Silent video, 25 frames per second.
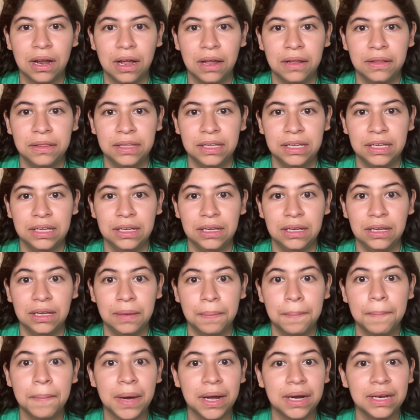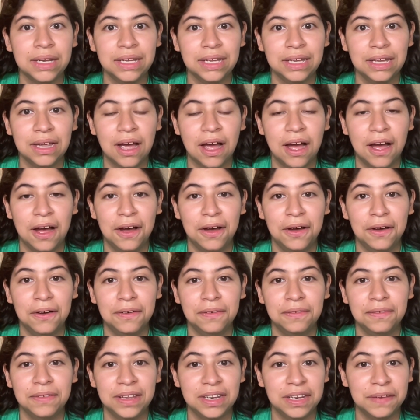the money
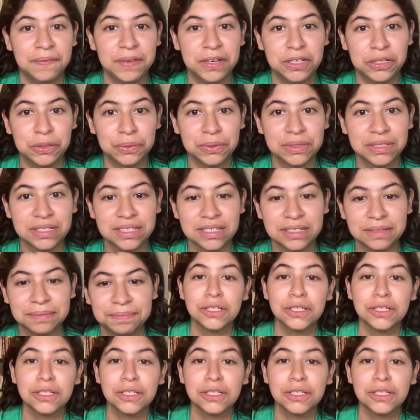of individuals.